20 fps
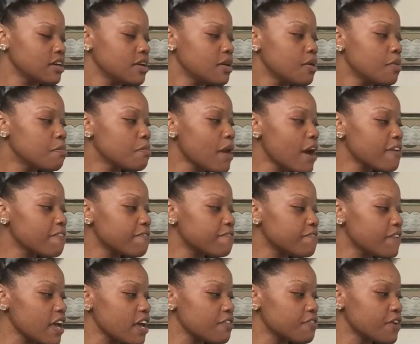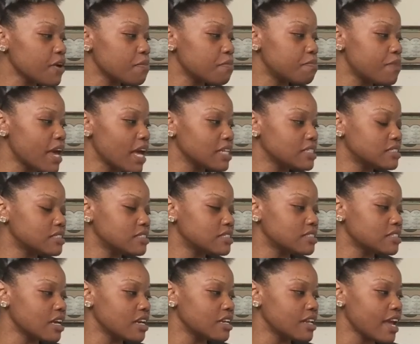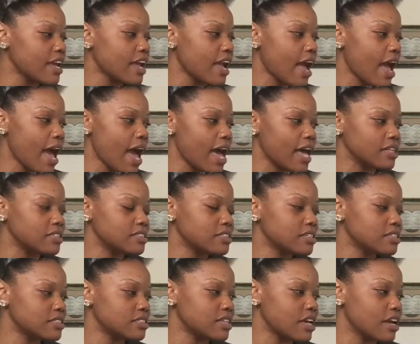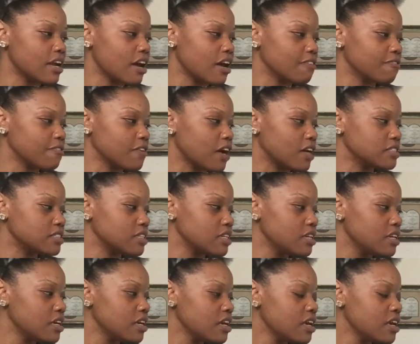My favorite best Sunday hat, said Aunt Flossie.